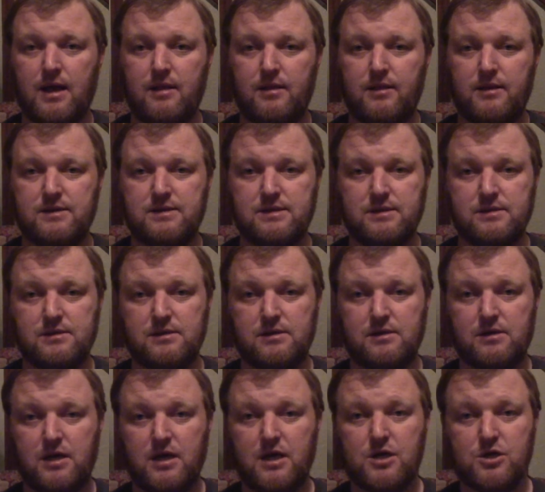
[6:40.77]
This is
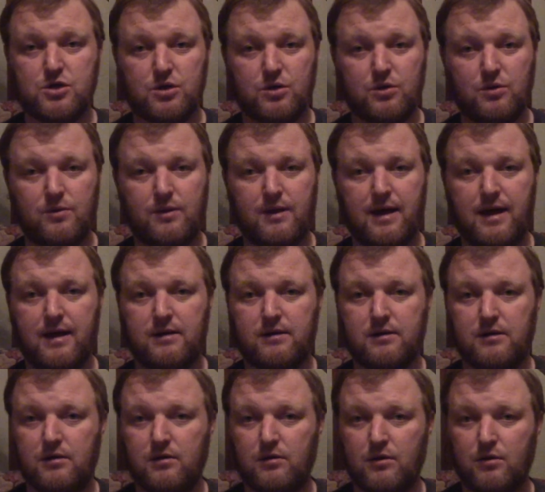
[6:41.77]
an issue that
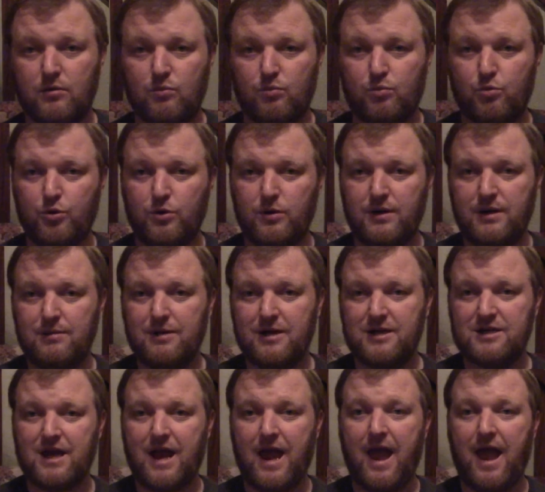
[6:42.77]
pretty
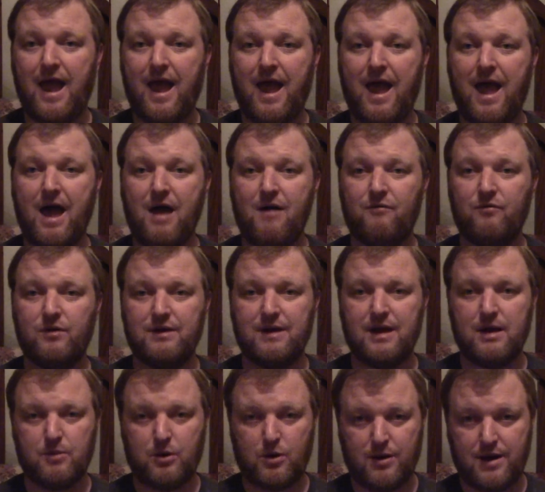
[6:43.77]
much every
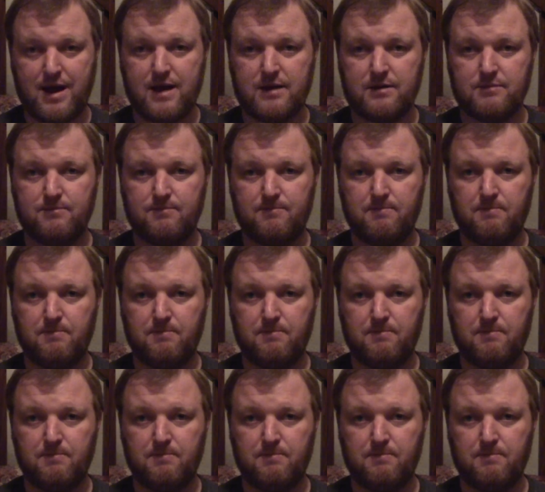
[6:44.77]
Democrat